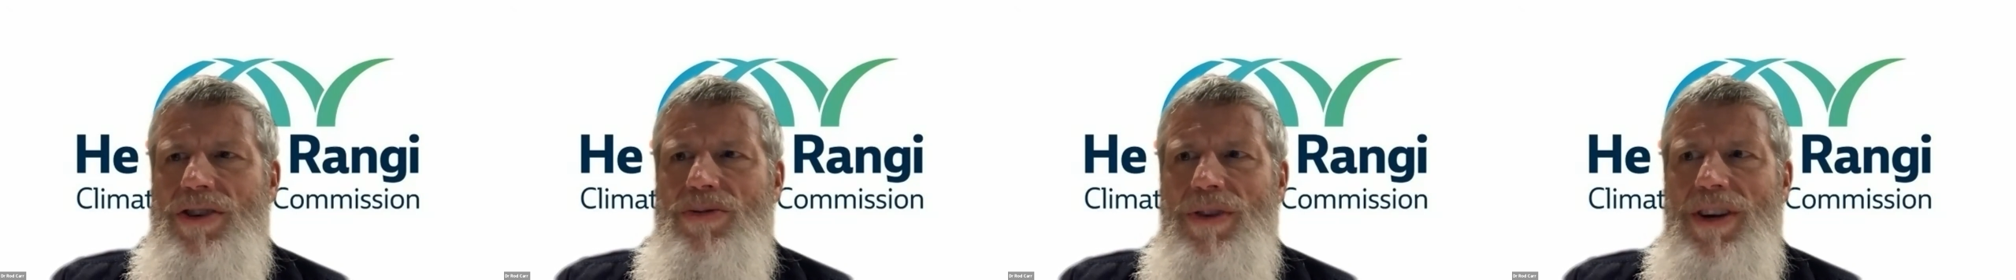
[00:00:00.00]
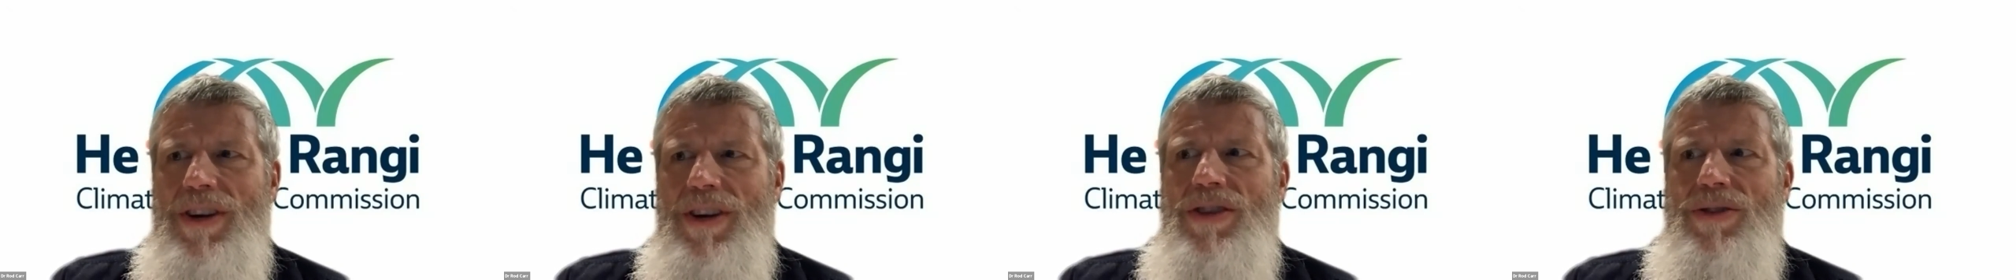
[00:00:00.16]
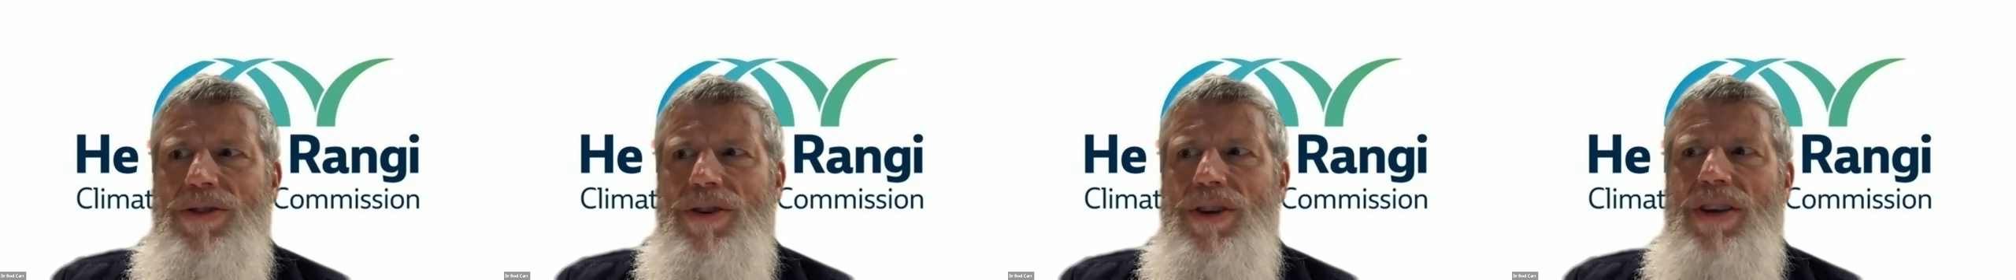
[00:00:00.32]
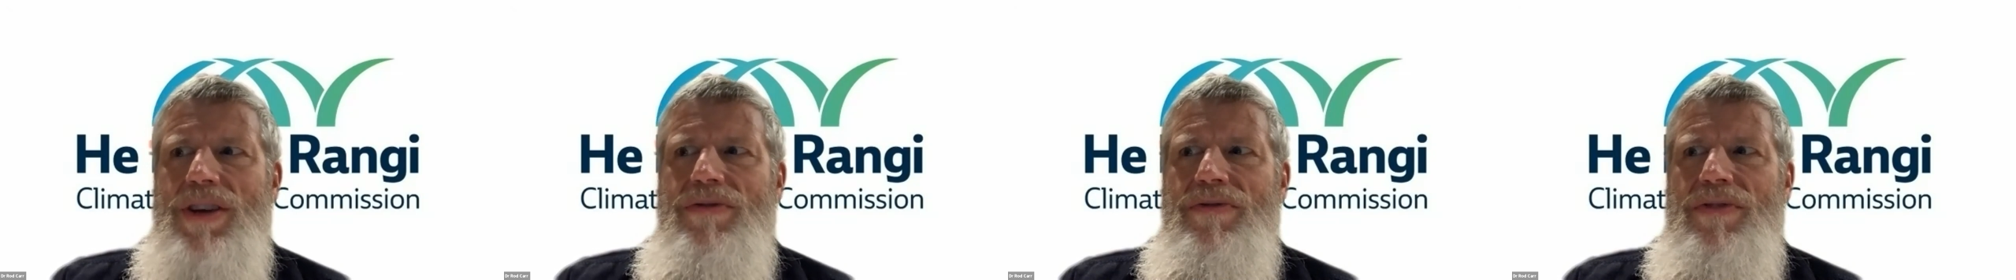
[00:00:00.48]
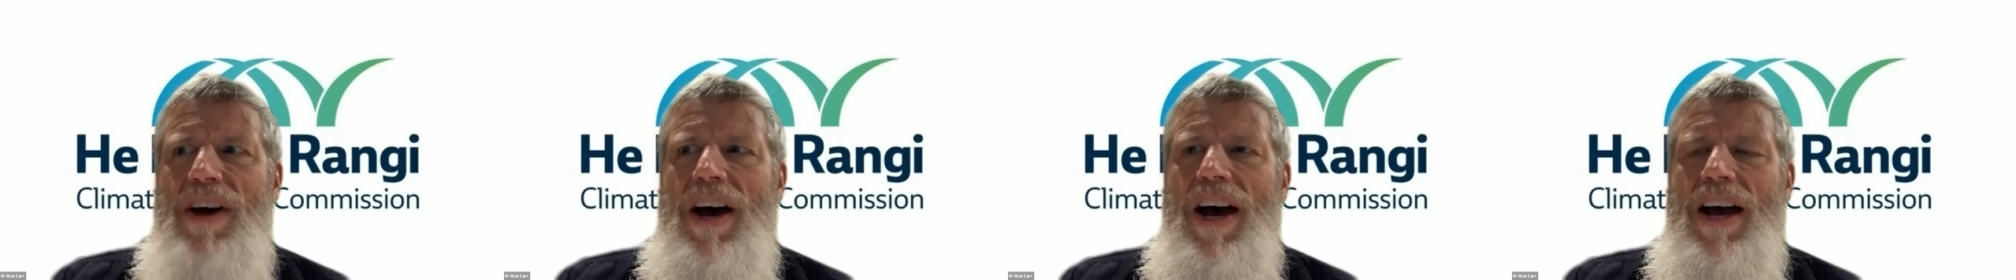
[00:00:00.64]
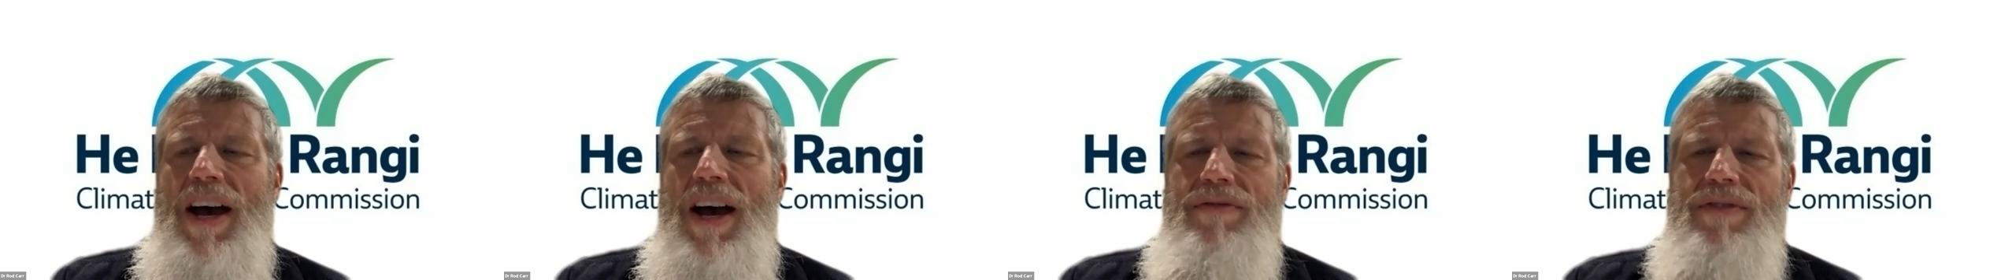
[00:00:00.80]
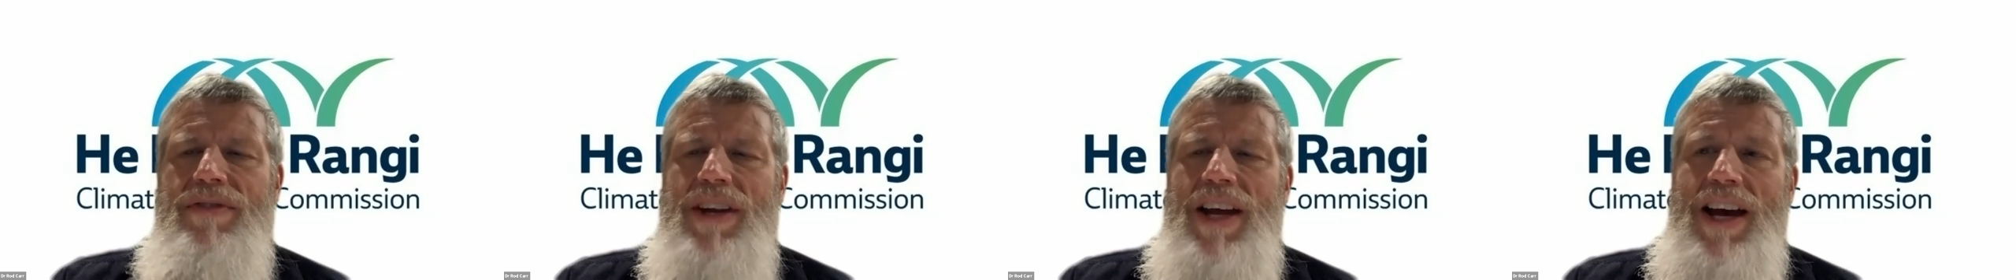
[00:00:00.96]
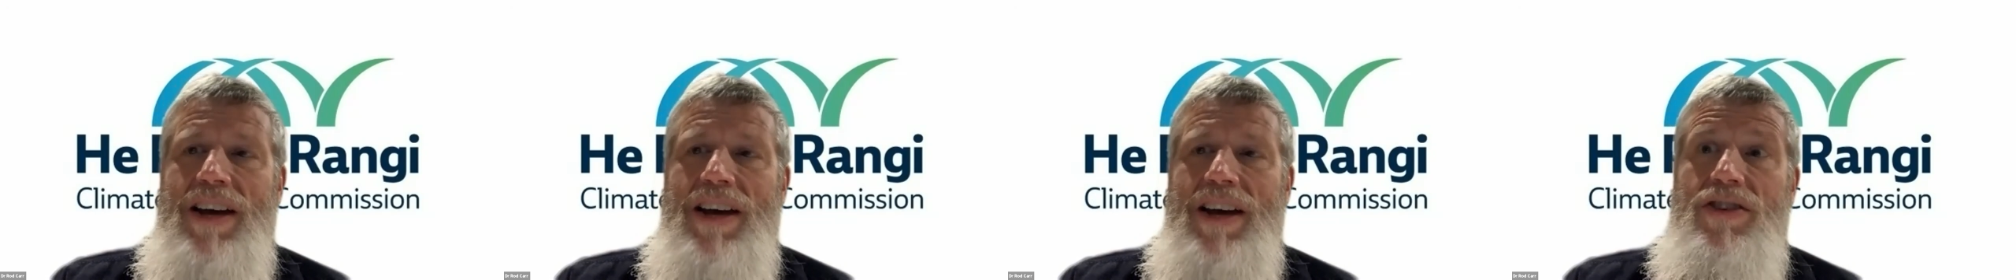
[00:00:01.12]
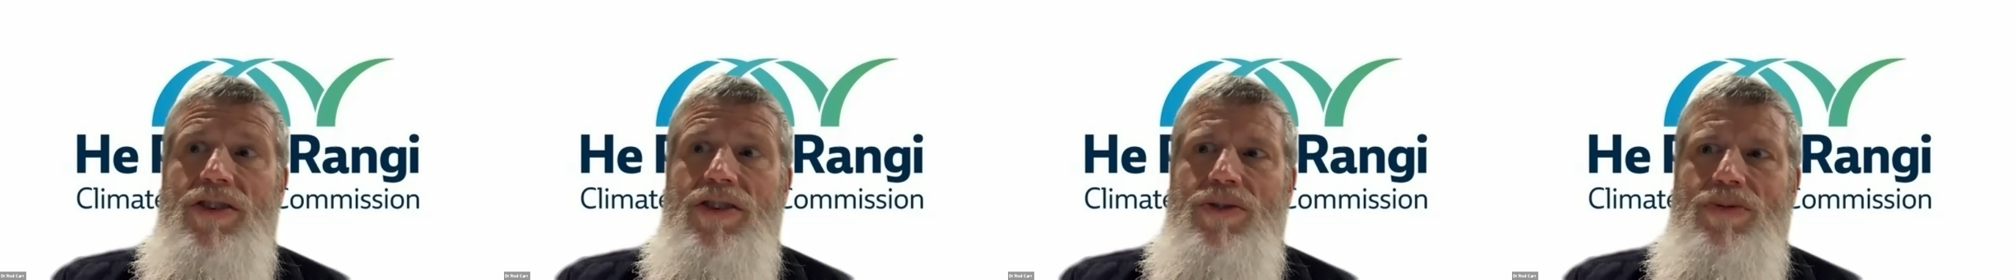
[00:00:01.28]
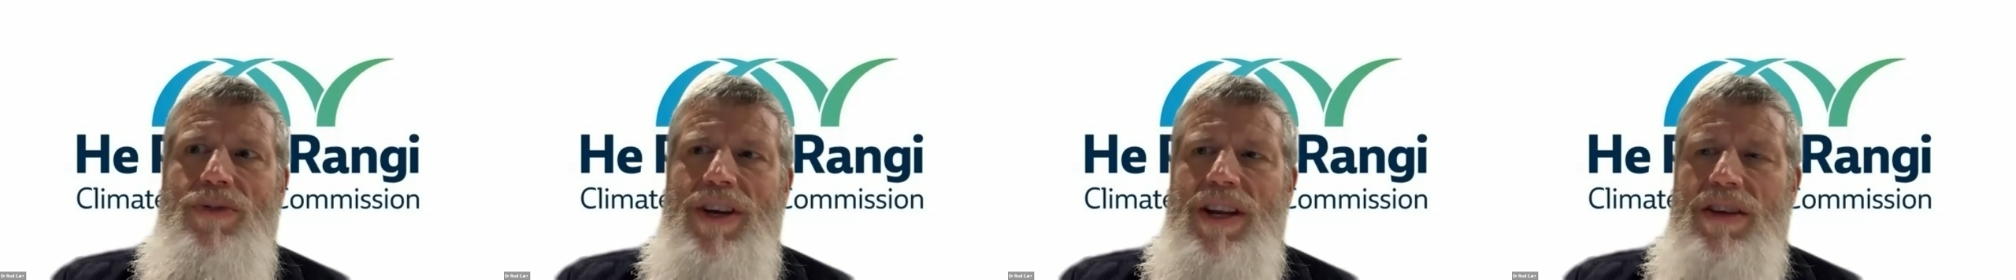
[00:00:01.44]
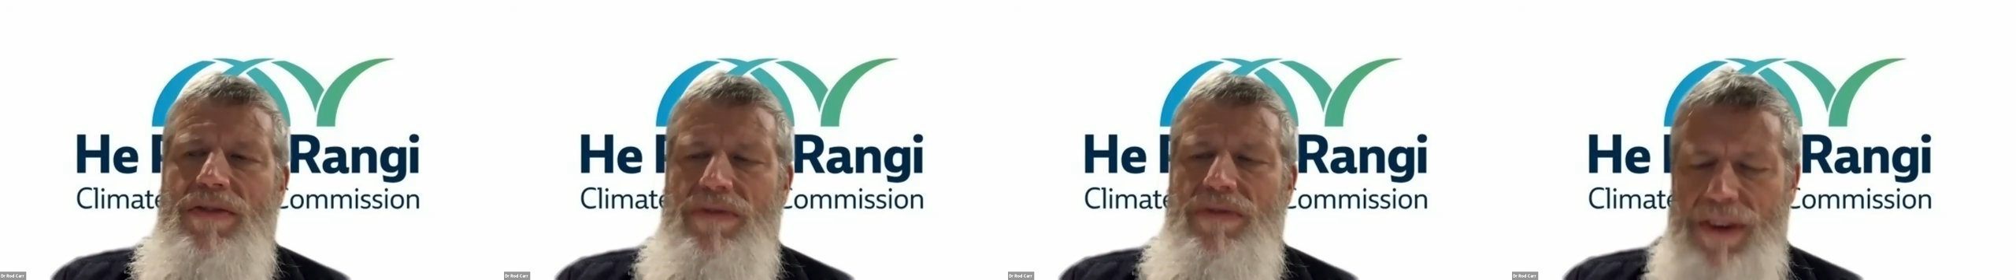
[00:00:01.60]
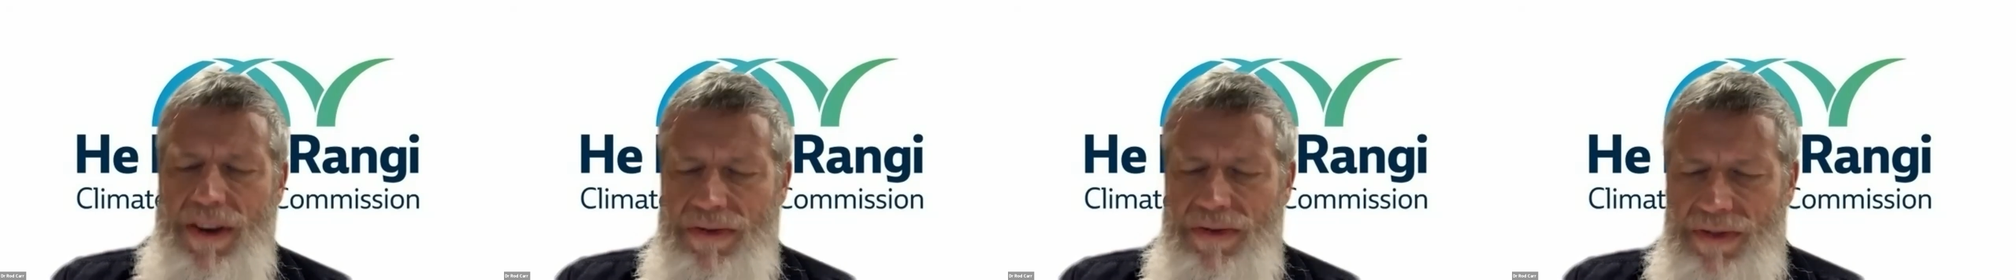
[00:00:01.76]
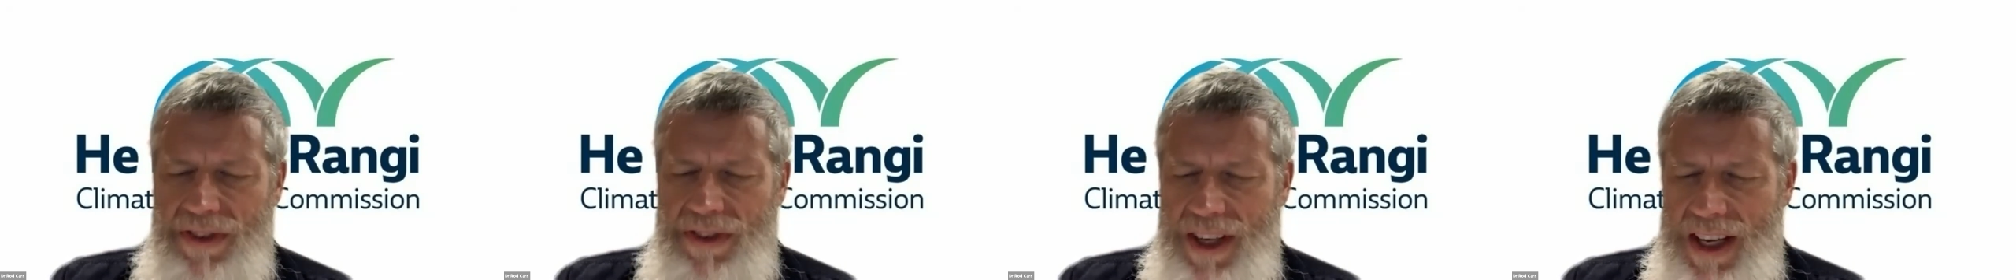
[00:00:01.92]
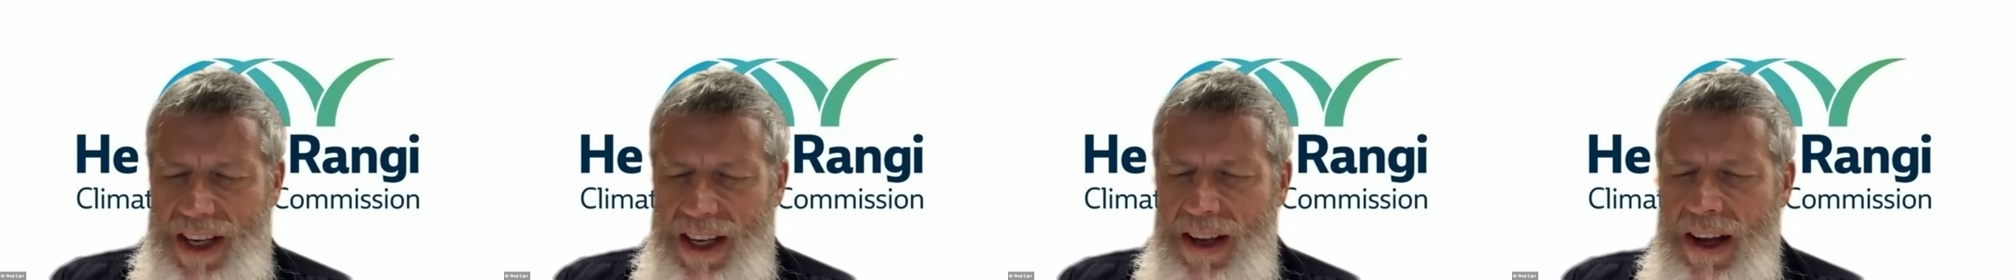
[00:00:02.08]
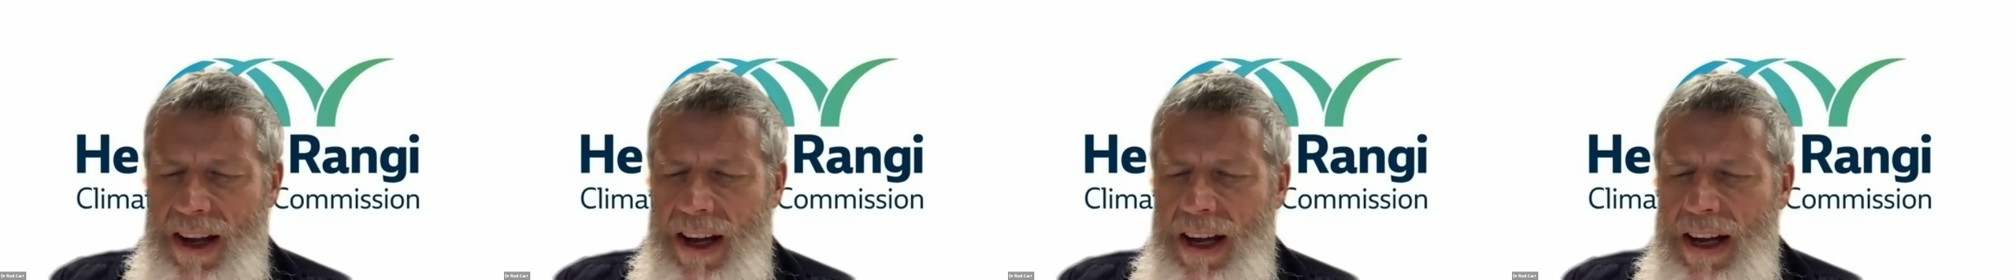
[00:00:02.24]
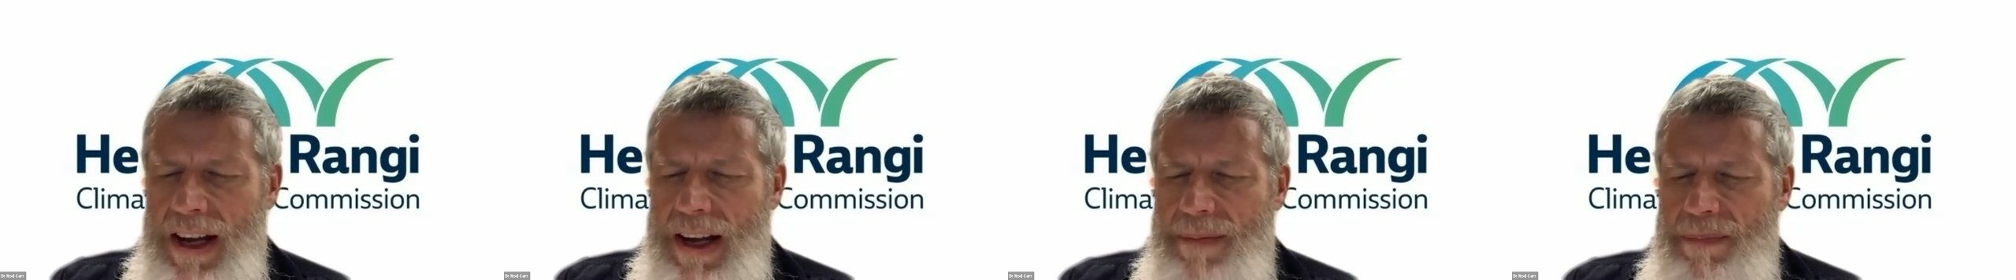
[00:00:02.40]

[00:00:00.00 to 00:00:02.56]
2035, and out to 2050,